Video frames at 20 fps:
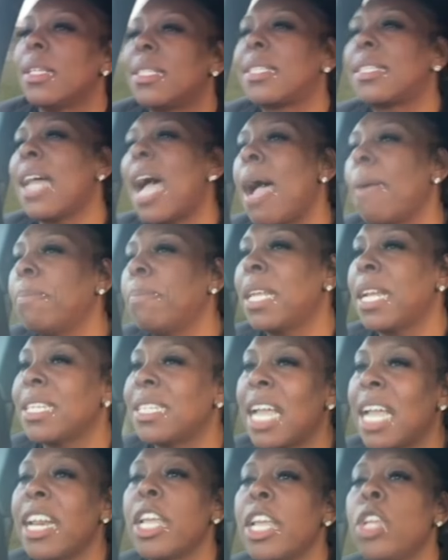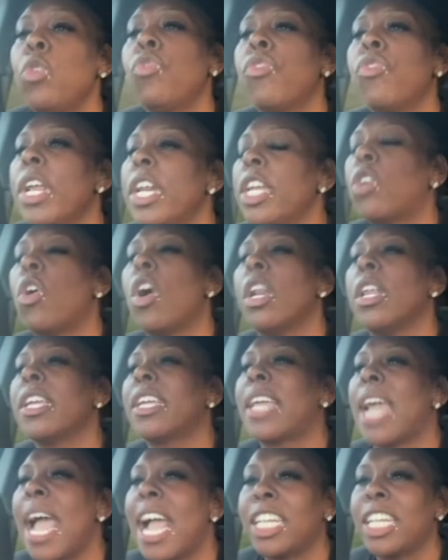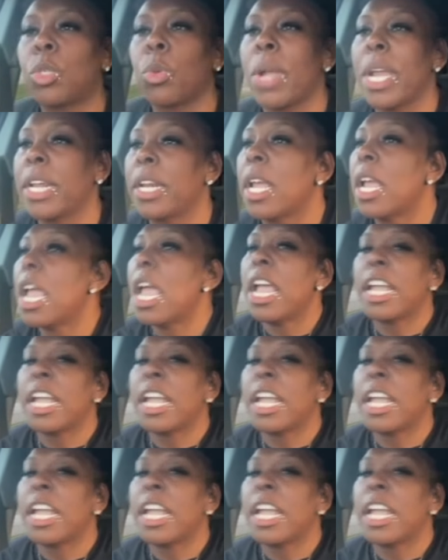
Stop this. And then you really calling Cashway.